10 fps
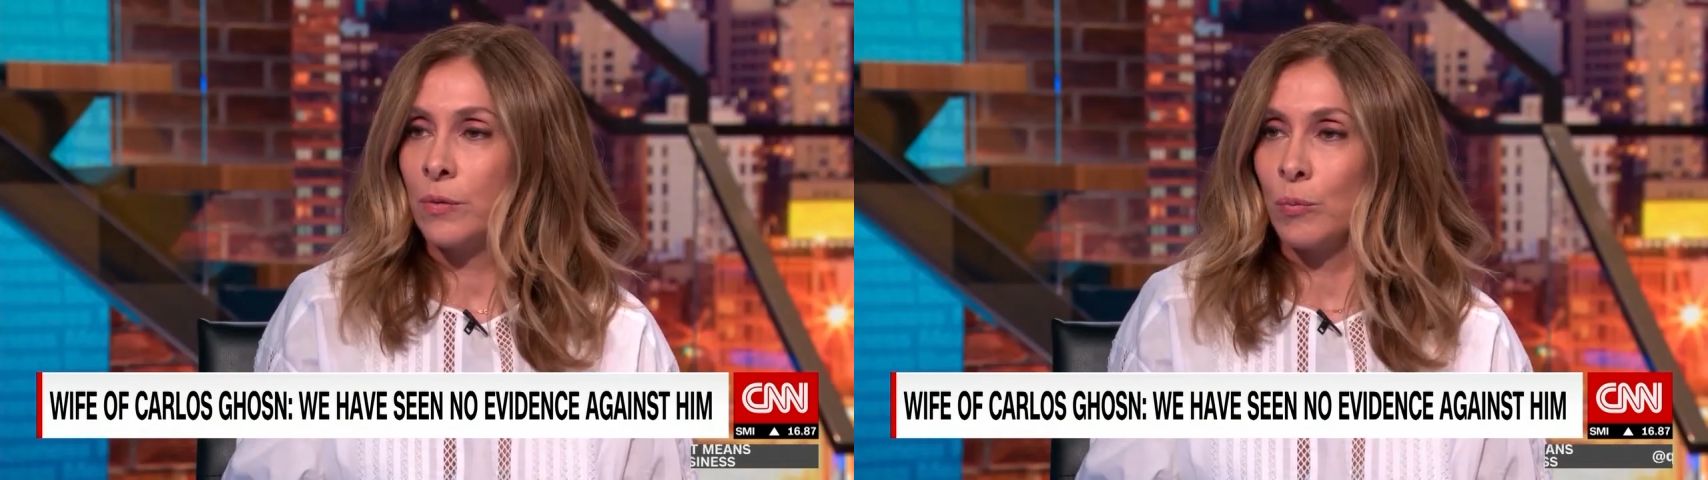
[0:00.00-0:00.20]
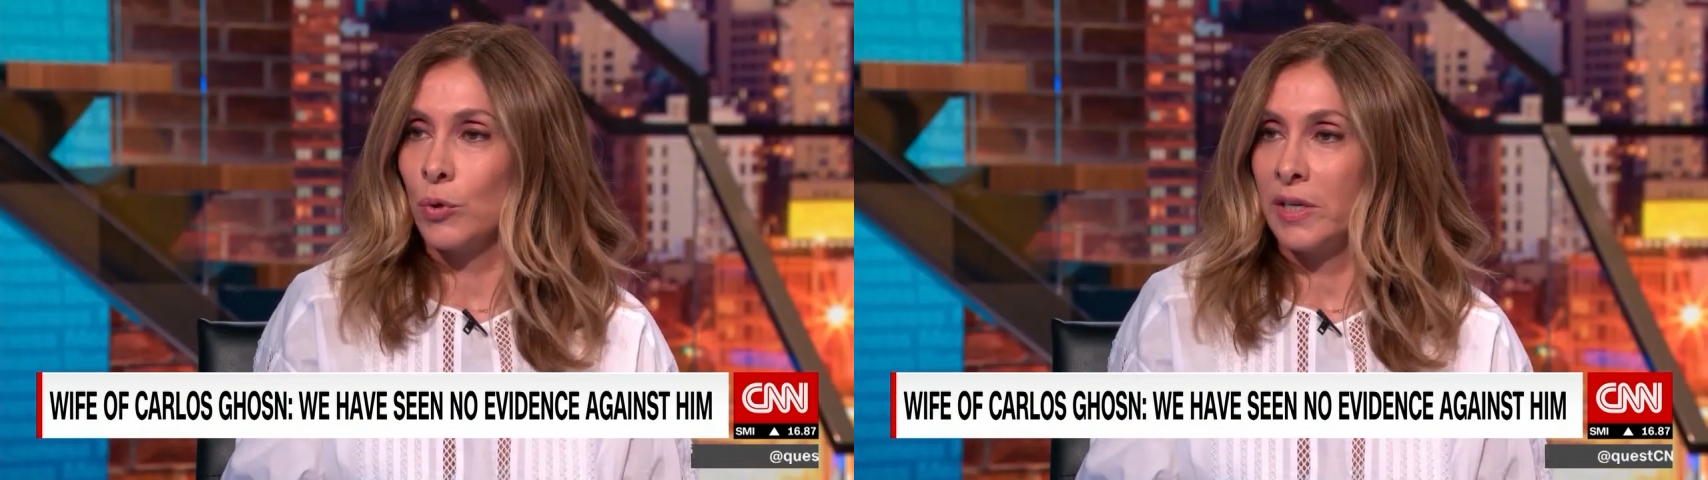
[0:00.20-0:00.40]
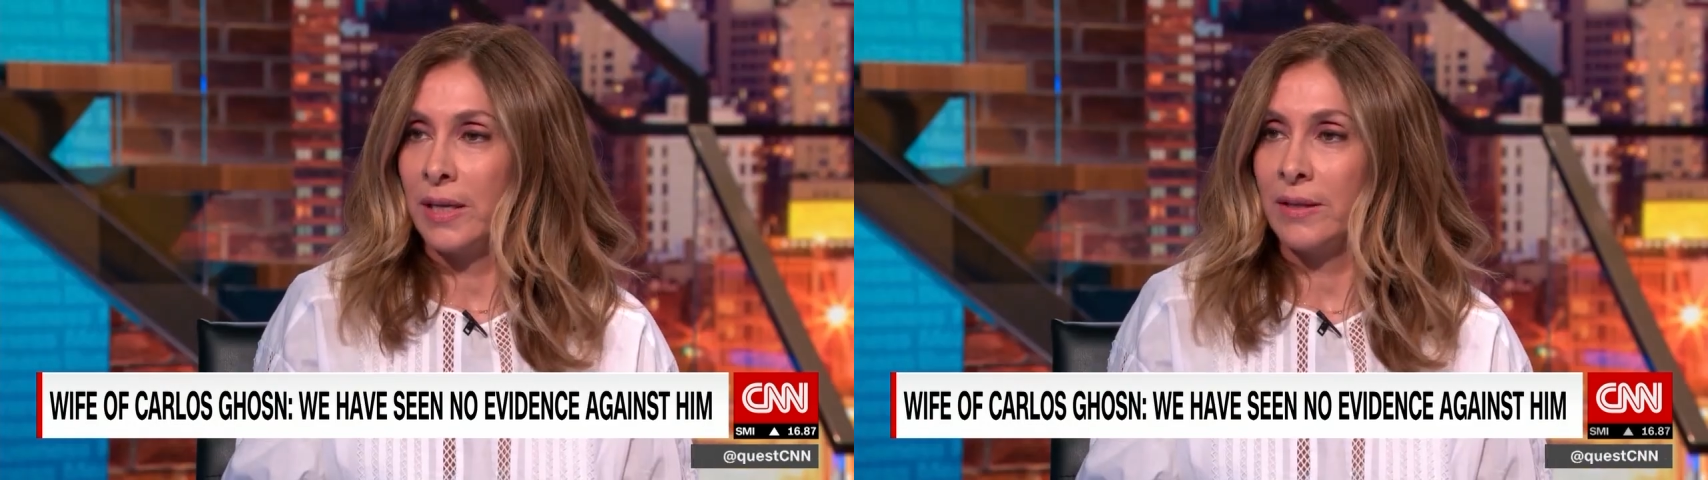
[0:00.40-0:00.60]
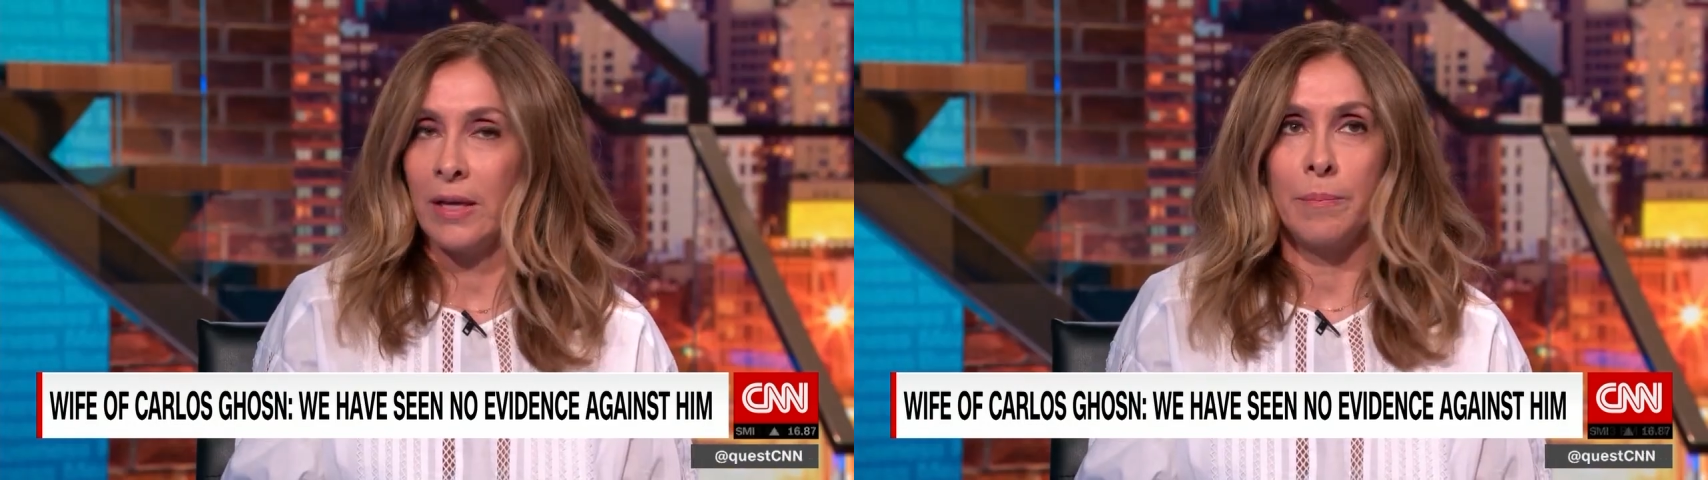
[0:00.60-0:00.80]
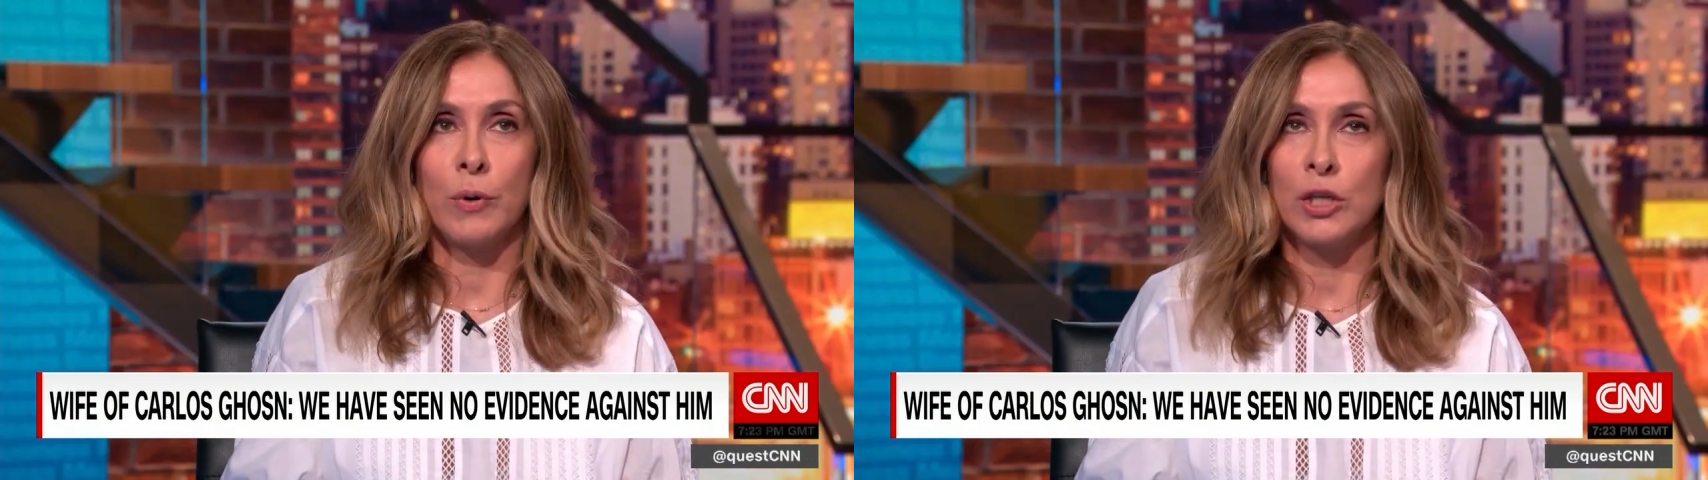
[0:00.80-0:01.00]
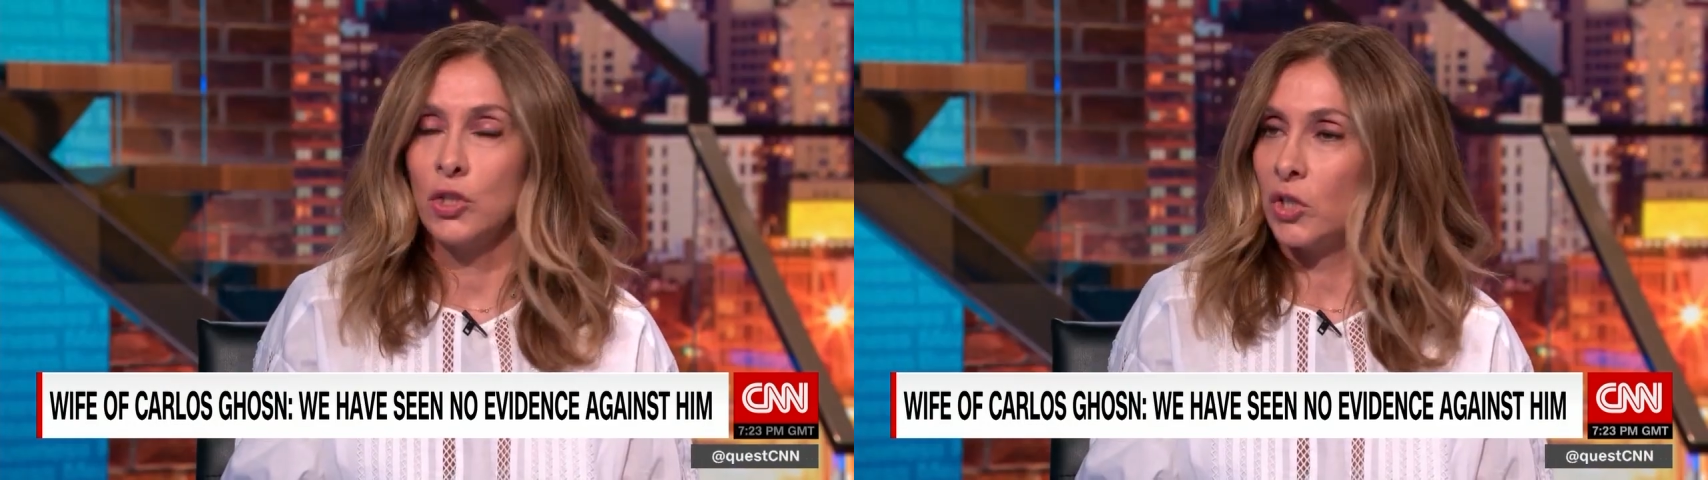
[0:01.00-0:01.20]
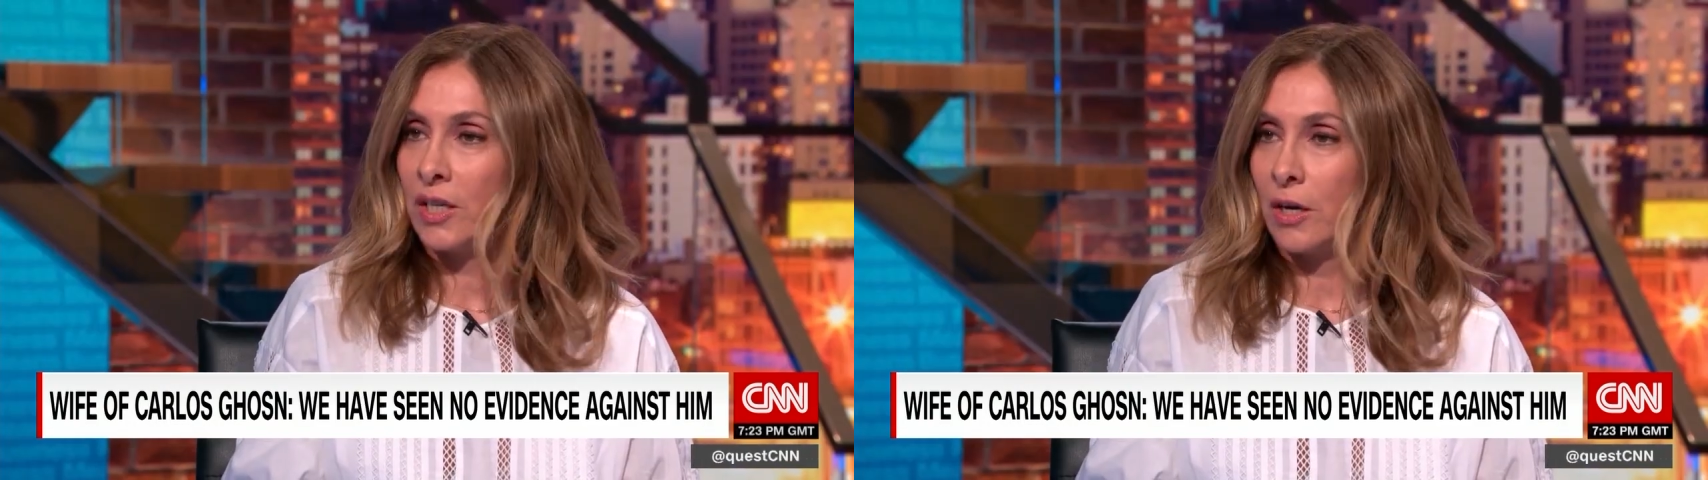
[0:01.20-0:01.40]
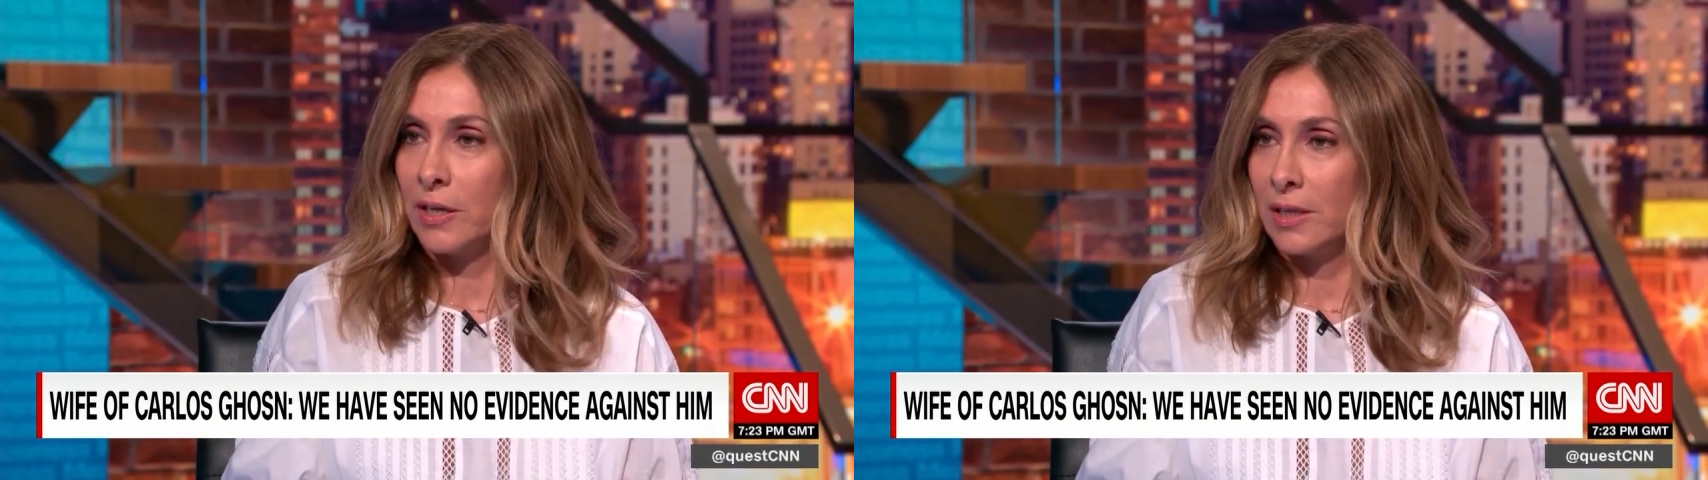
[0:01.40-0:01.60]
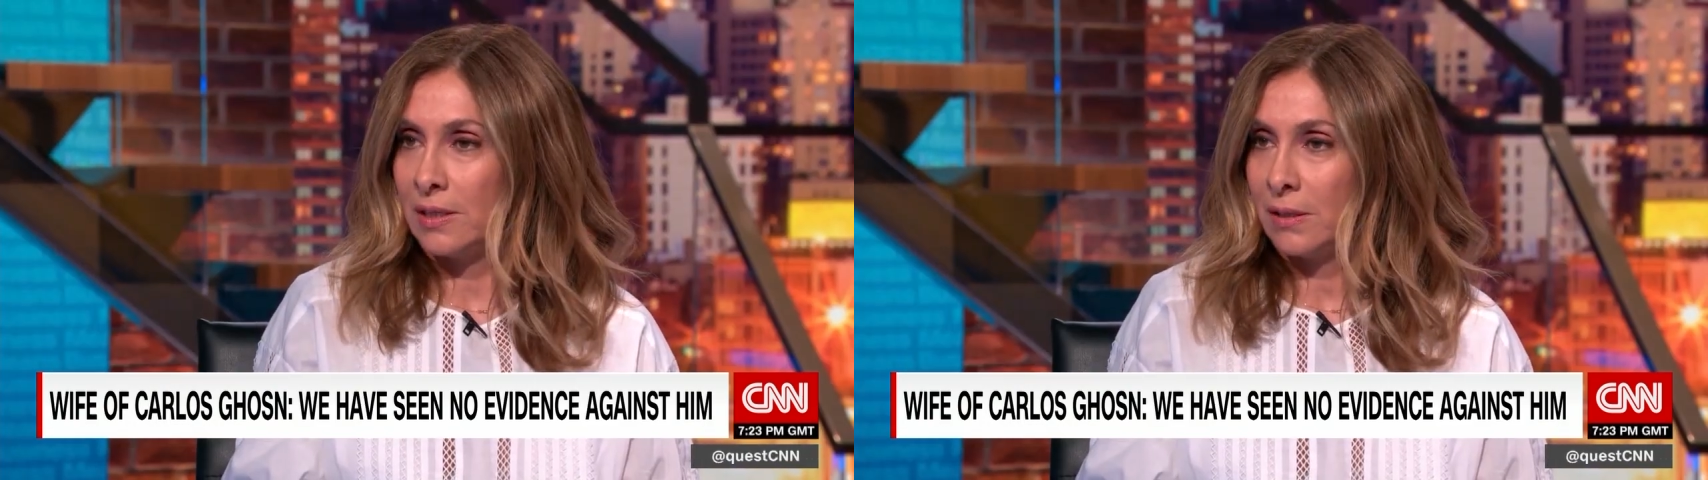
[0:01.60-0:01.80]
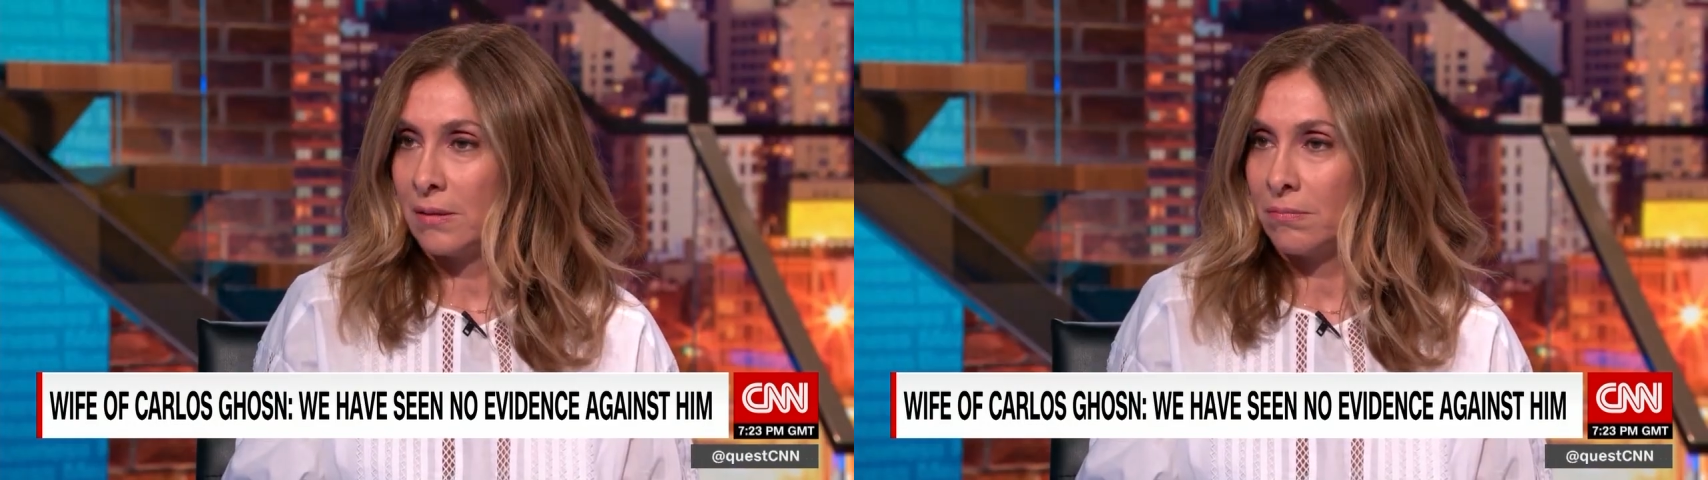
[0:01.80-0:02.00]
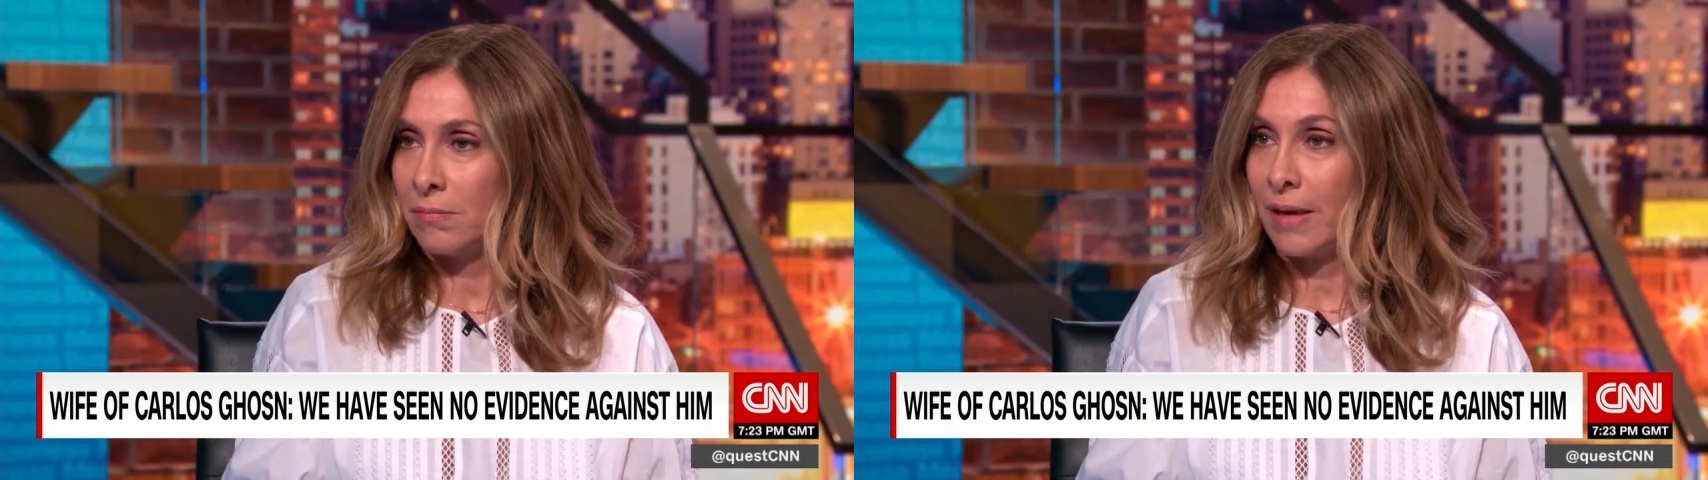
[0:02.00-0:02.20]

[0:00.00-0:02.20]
in the morning, they barge in on us.